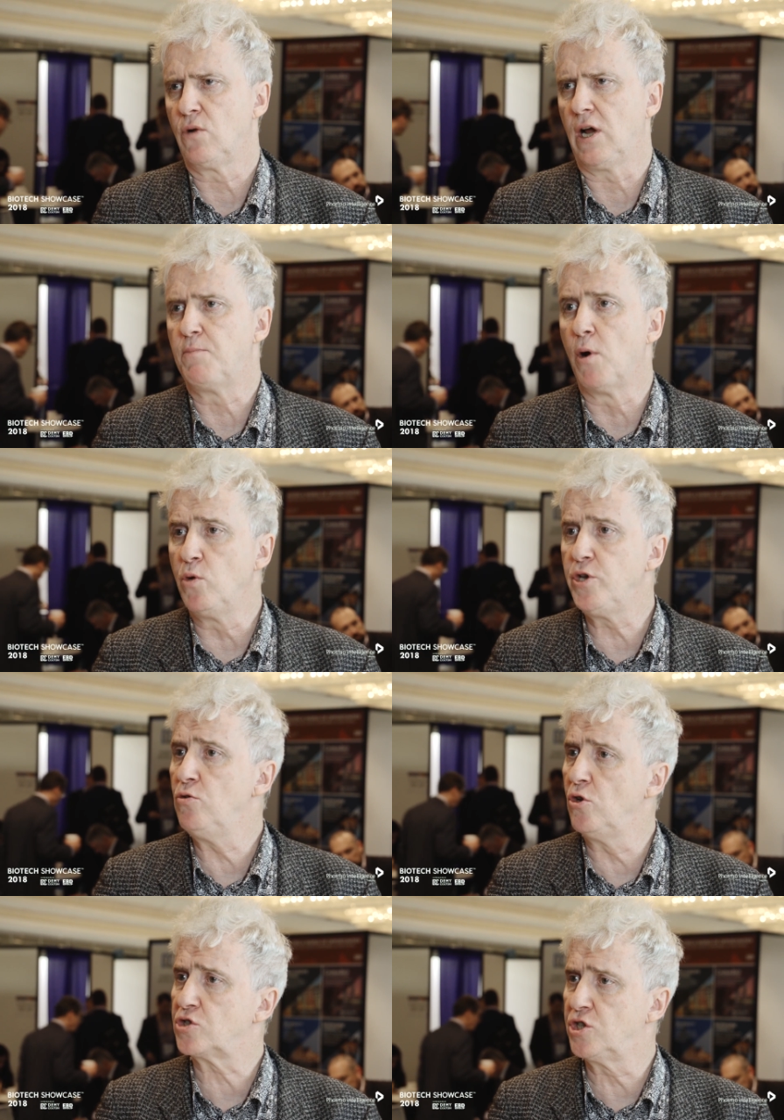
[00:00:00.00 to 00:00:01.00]
Right, but will you
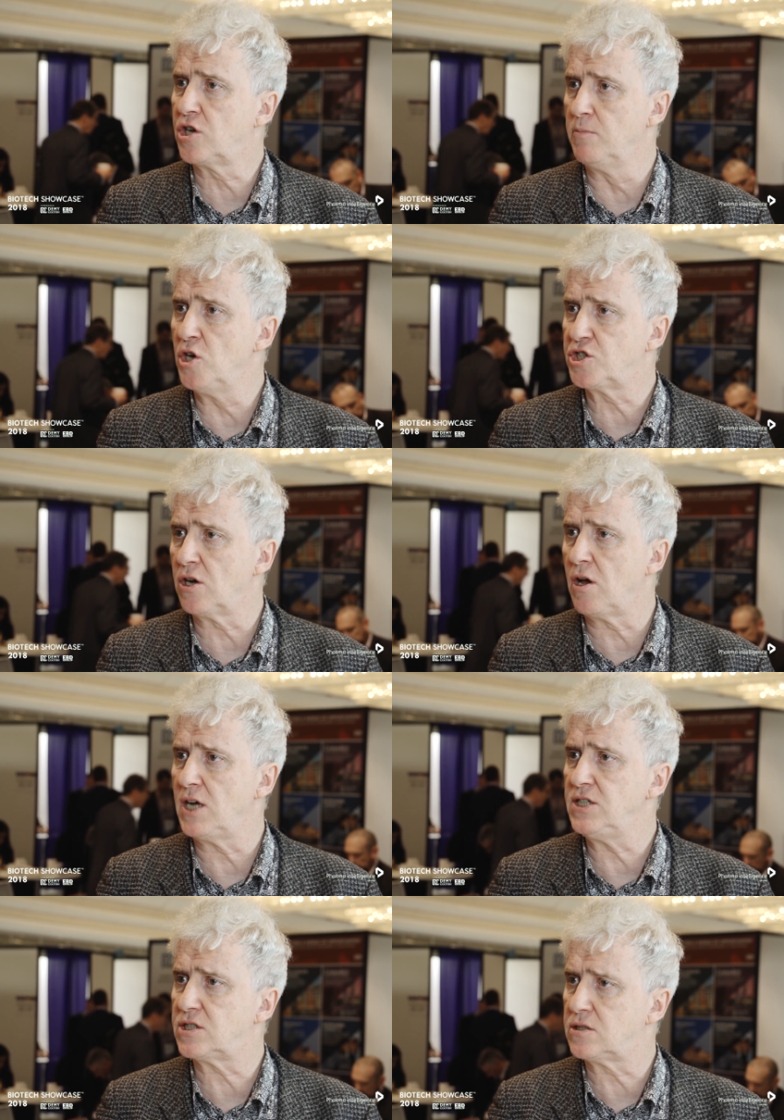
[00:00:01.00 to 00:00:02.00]
look to
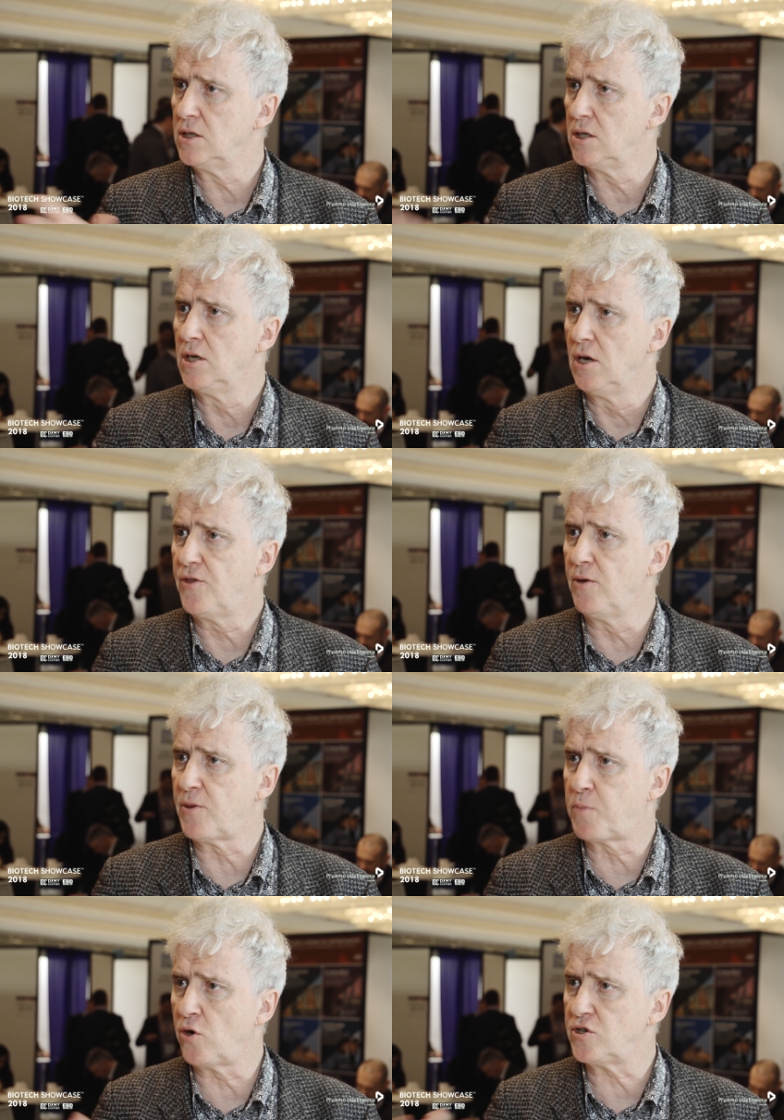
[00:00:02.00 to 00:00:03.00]
commercialize the
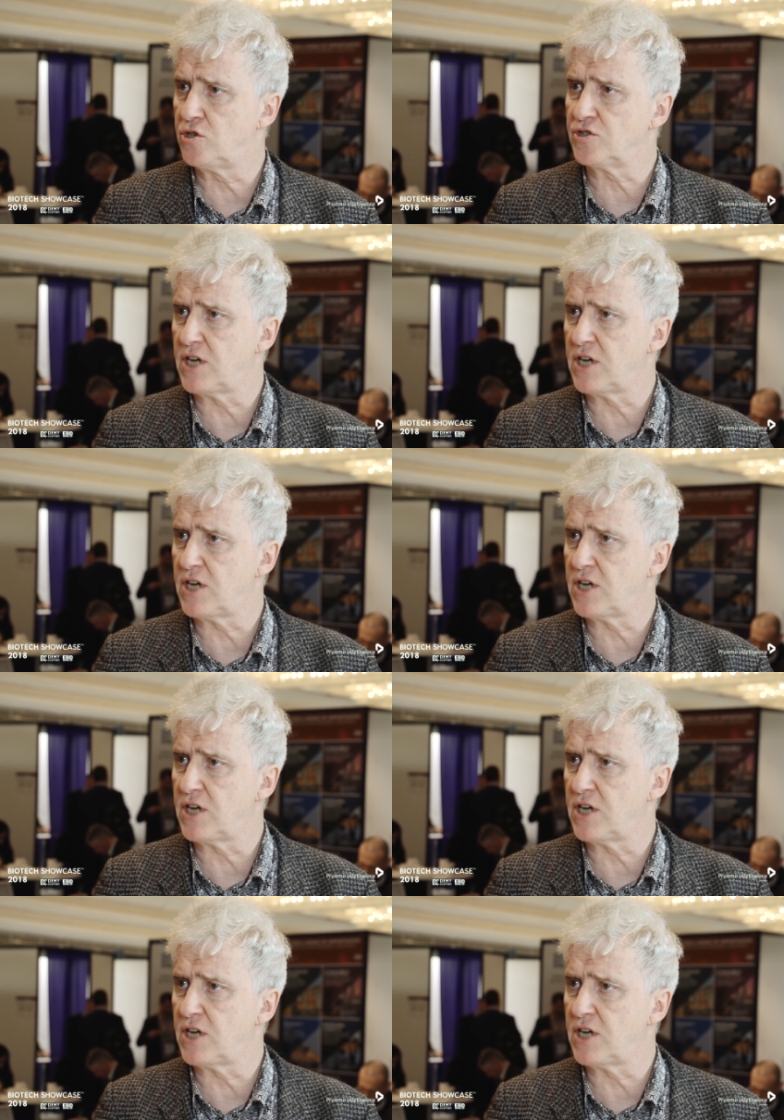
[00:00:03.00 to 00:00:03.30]
products yourself?